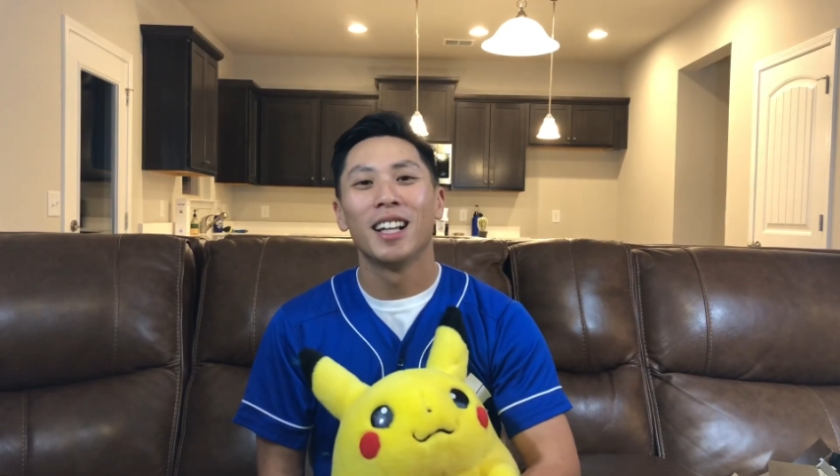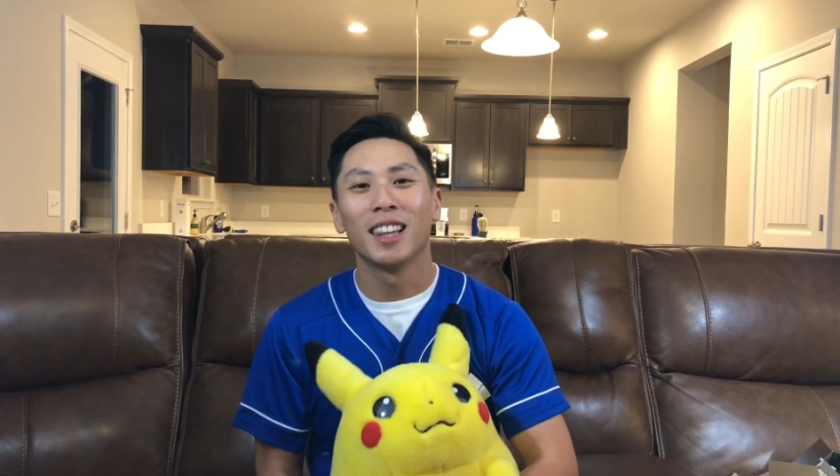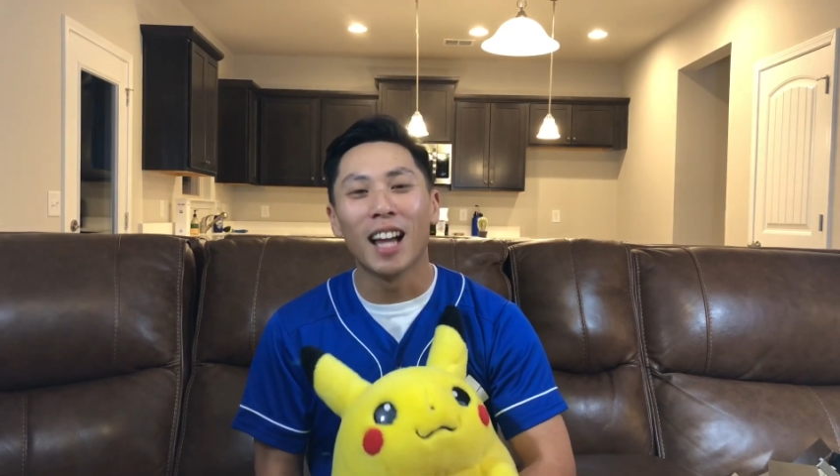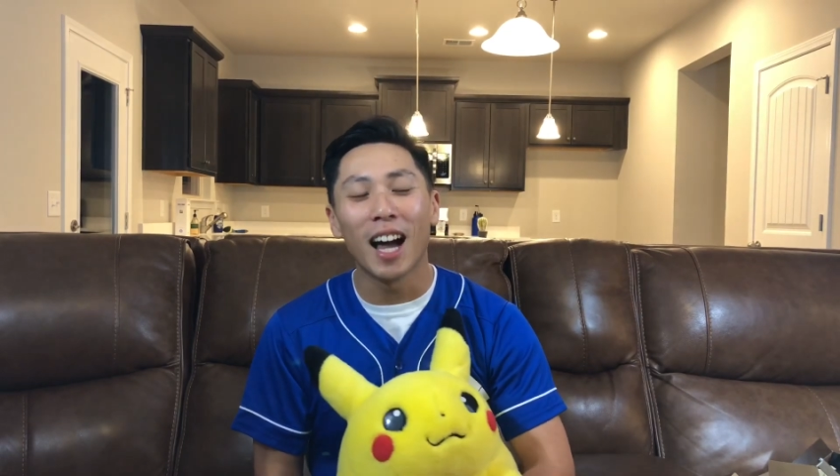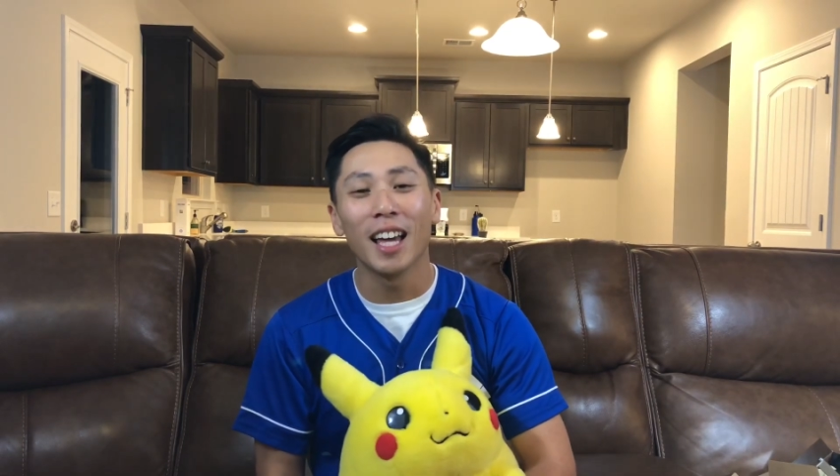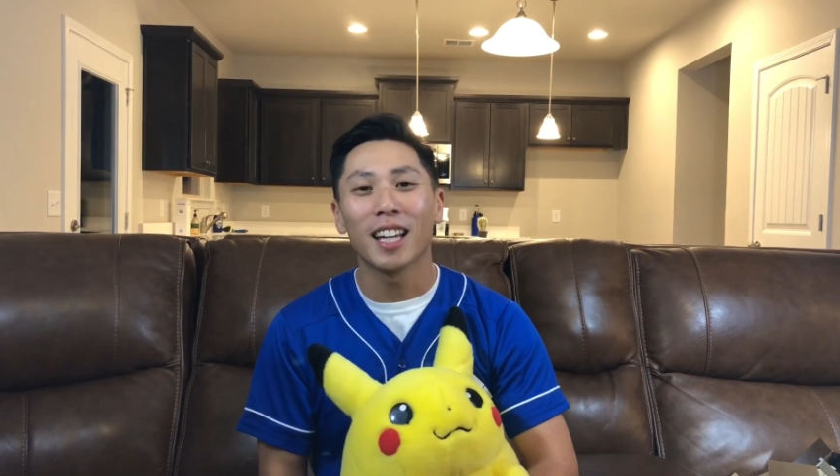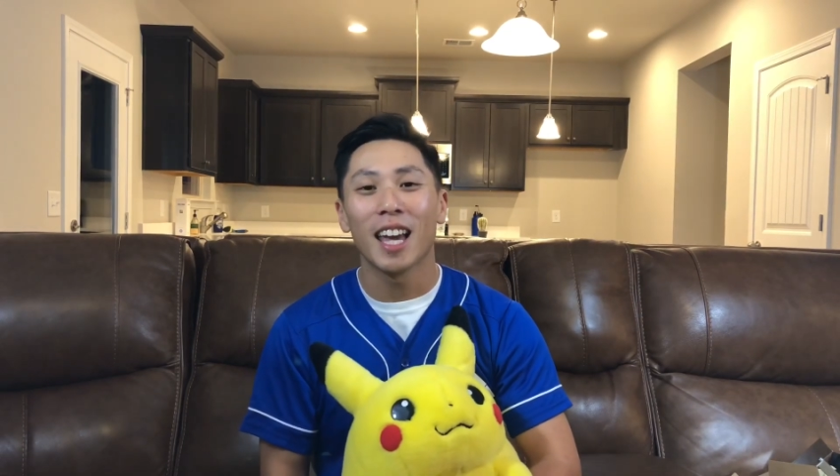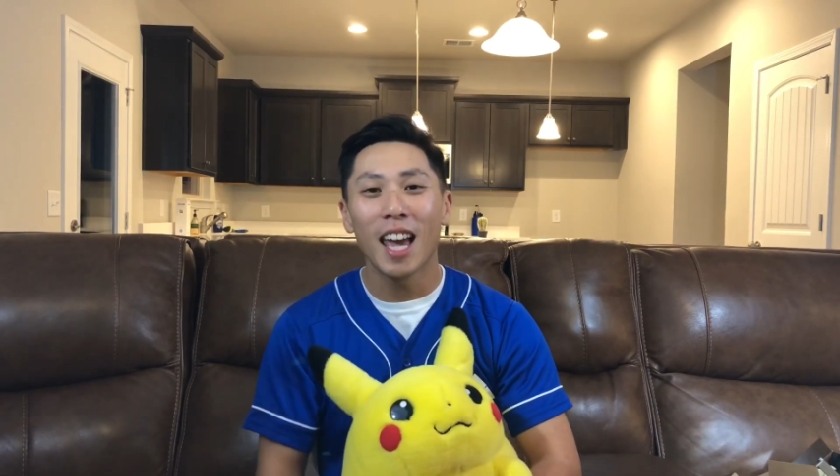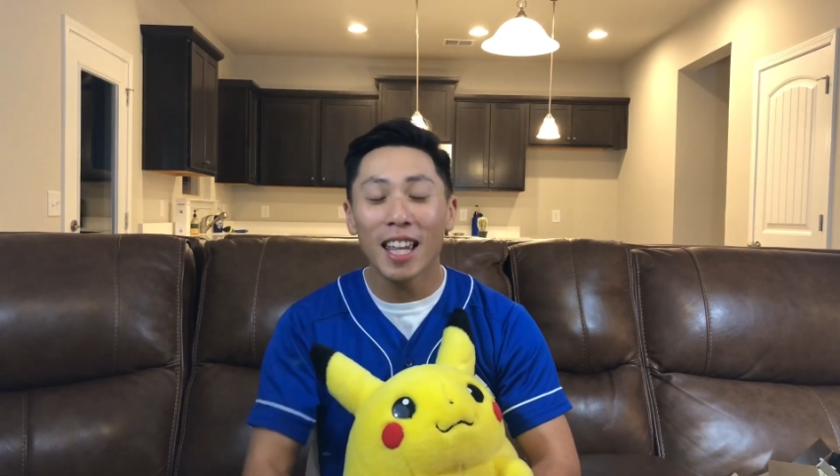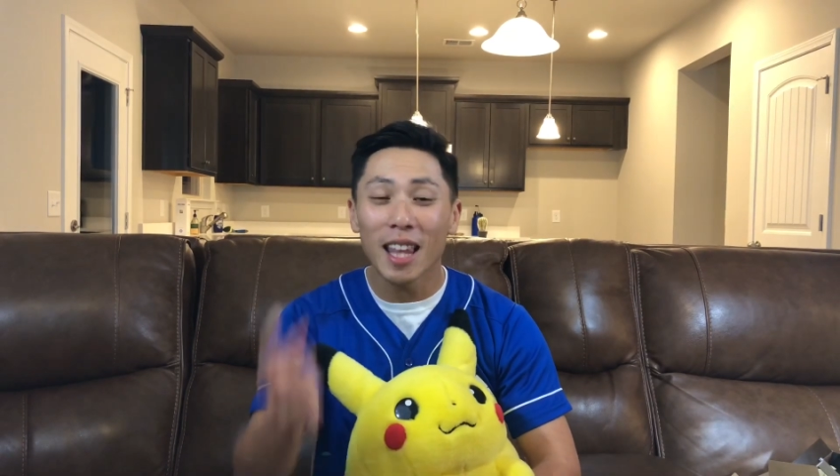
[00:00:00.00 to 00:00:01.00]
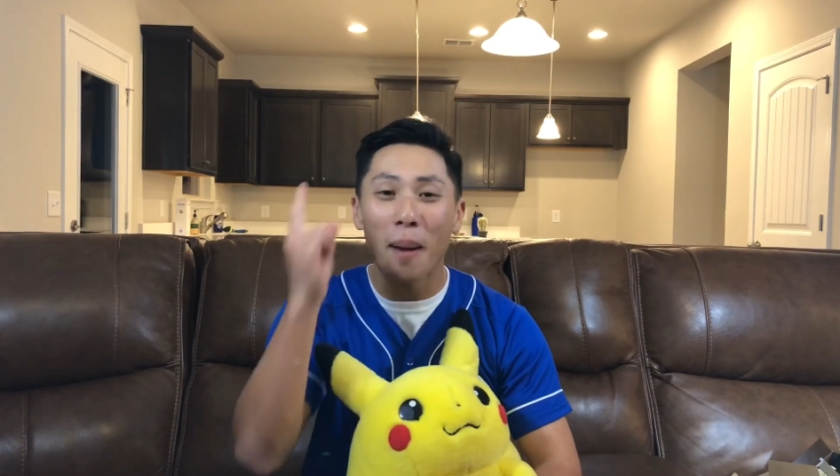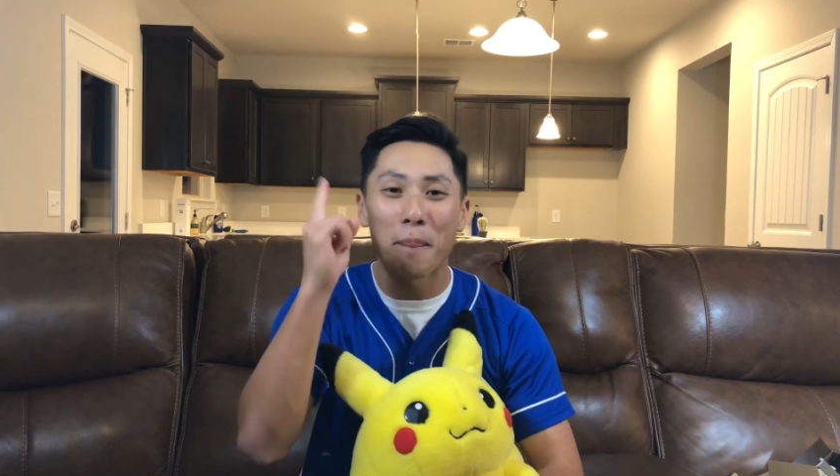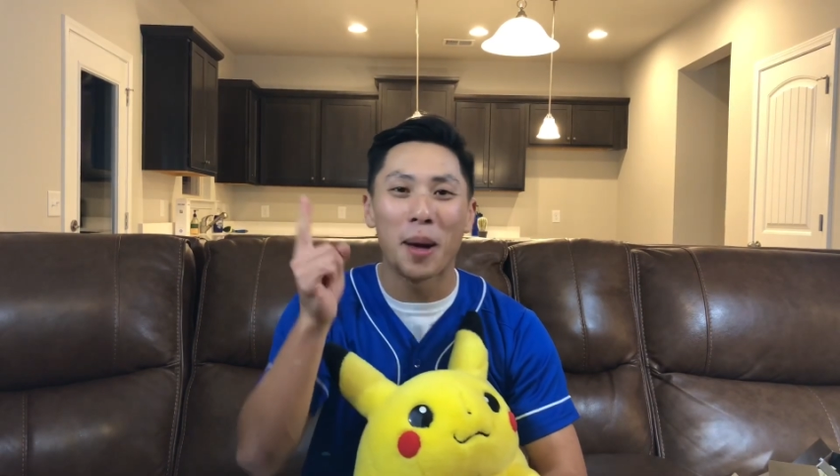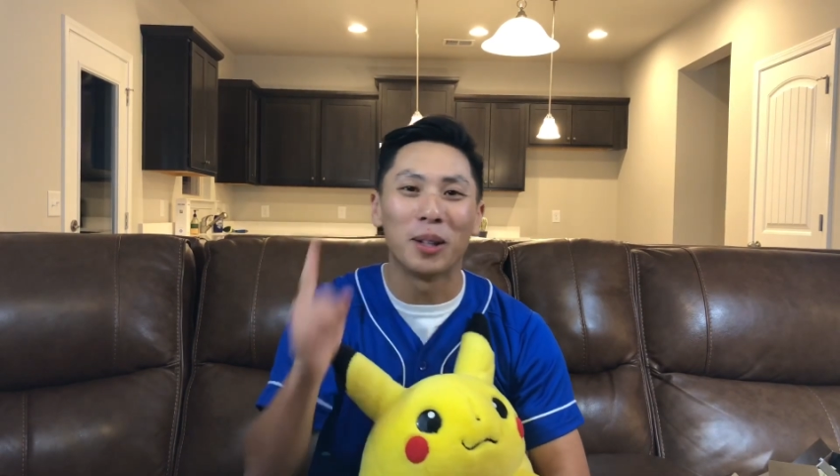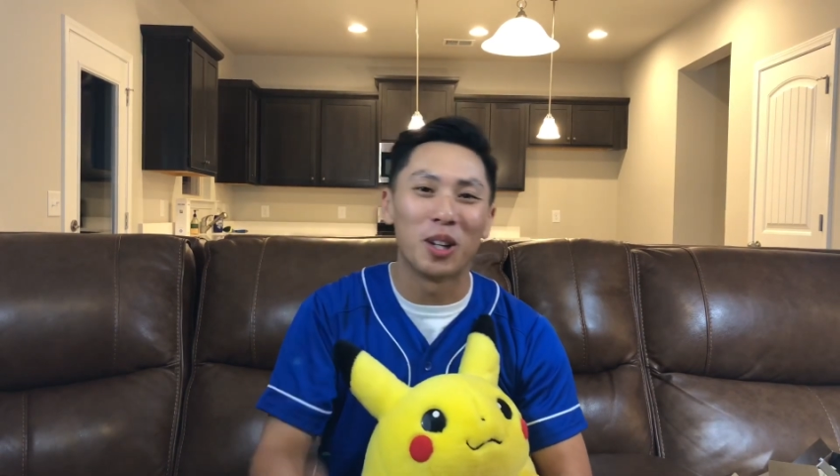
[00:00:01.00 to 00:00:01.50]
Like, hit that
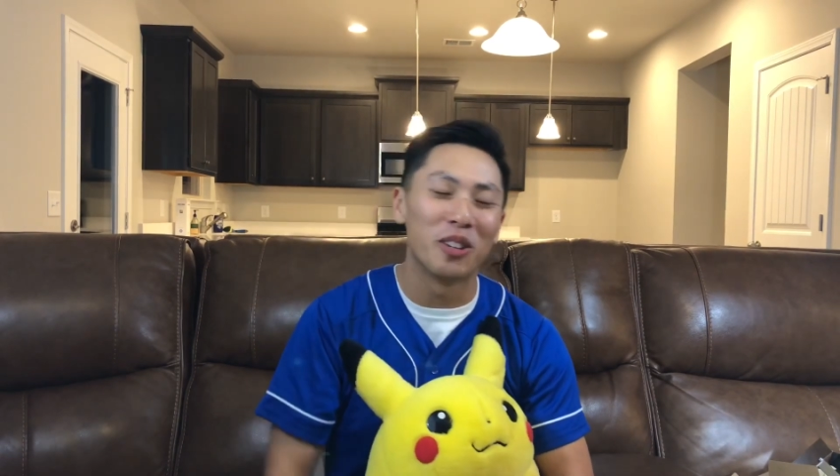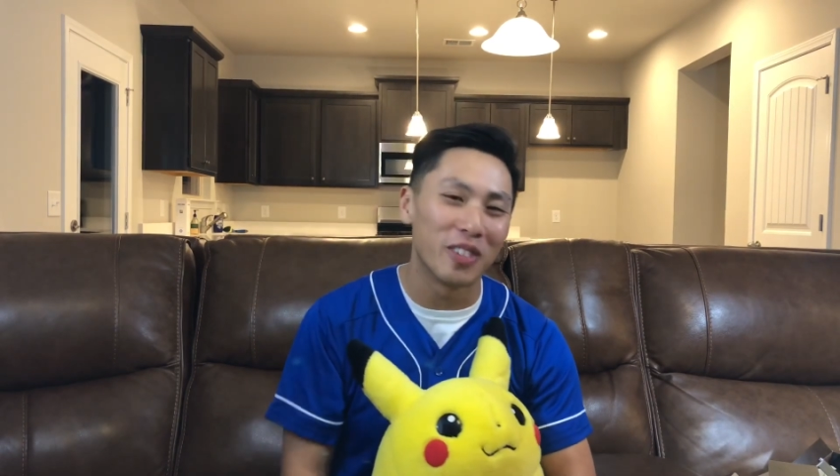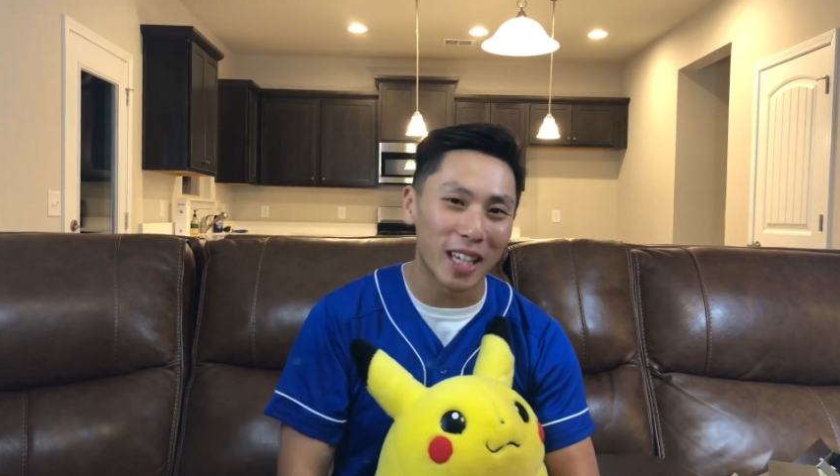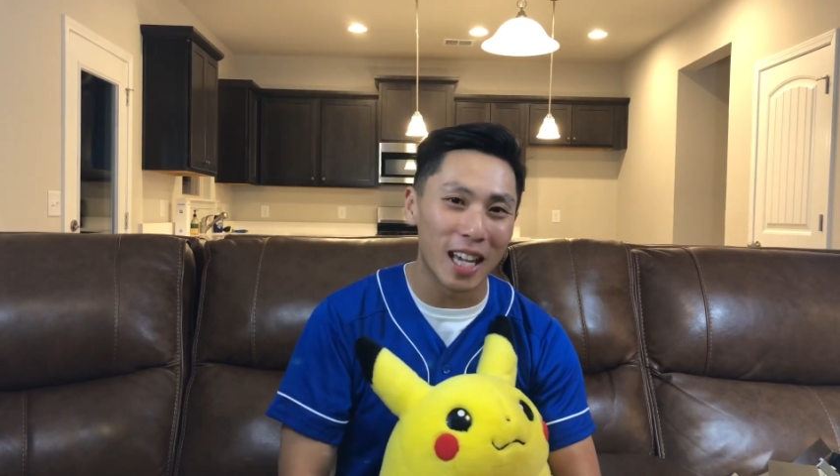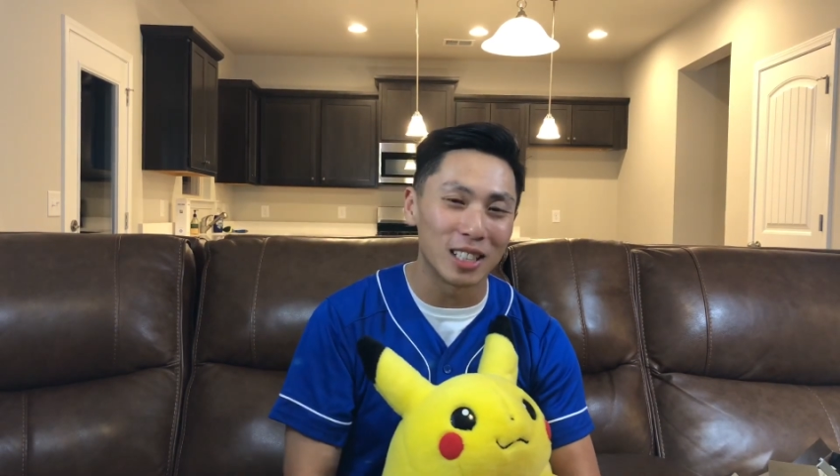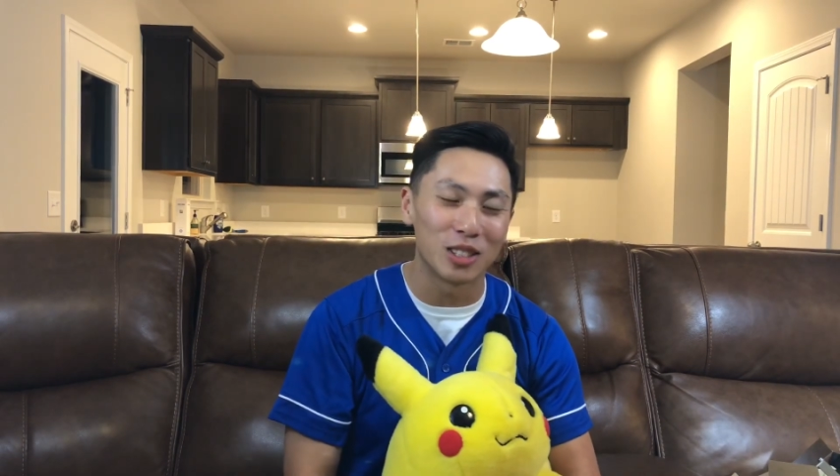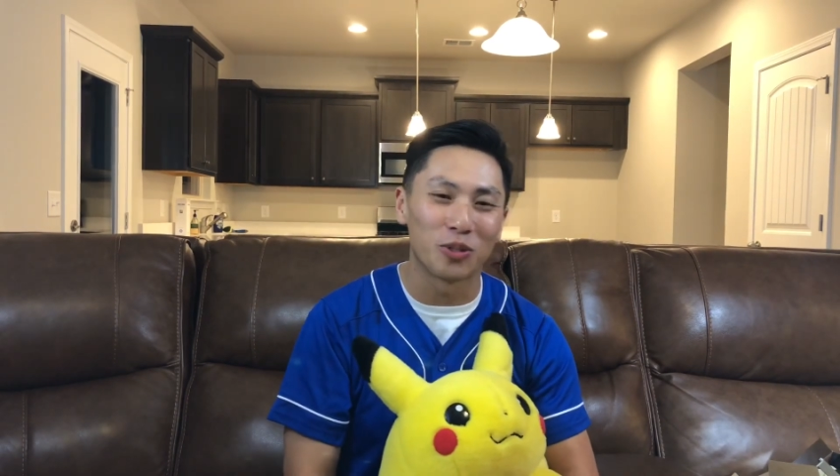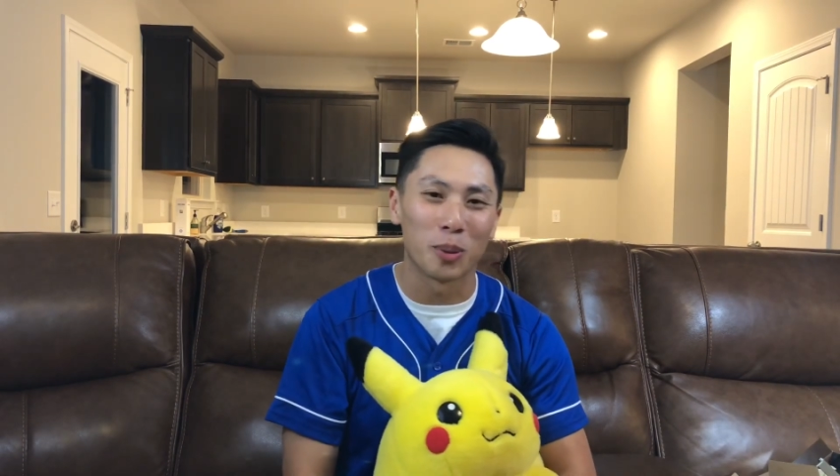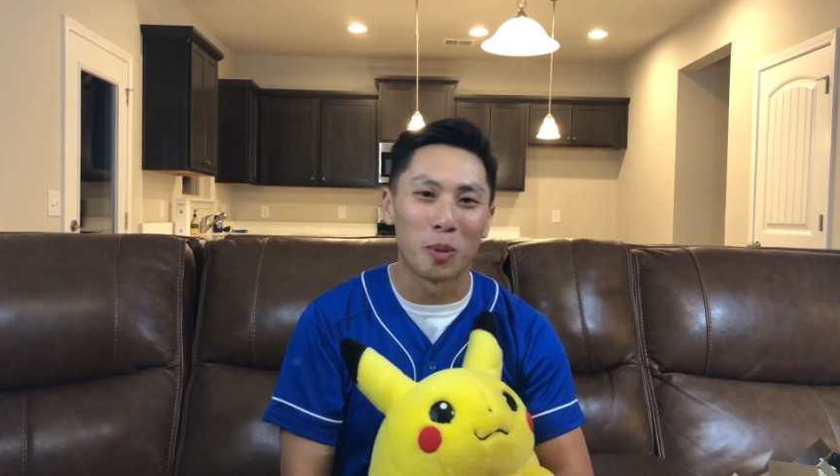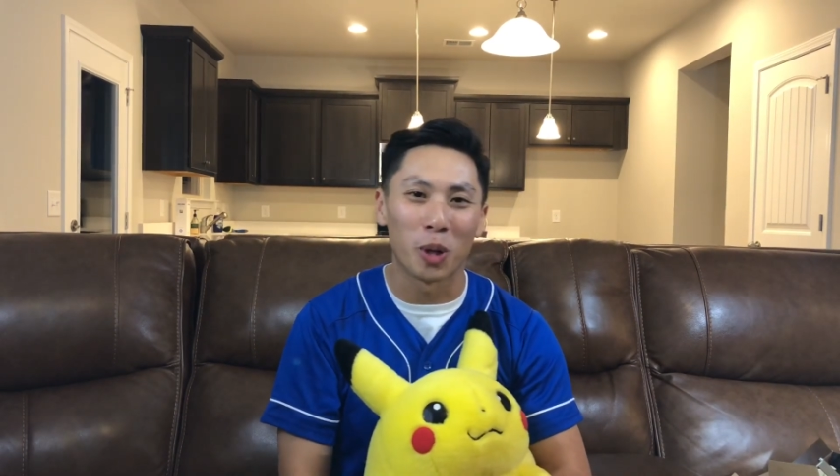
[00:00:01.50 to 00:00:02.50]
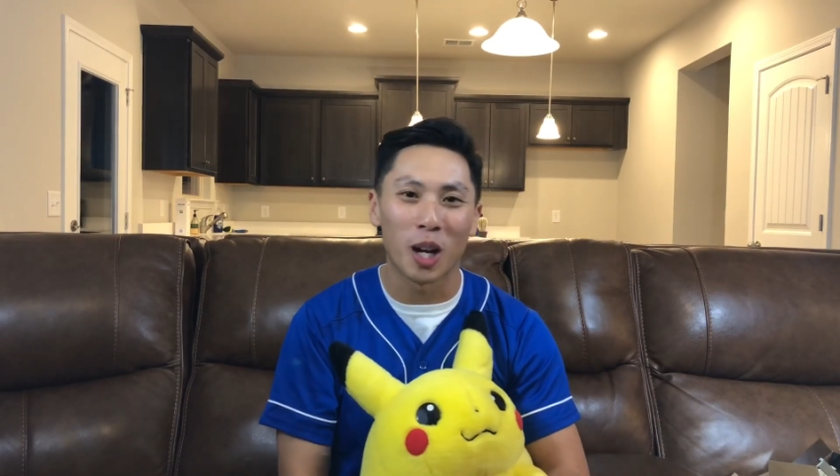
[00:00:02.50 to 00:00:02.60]
bell notification for more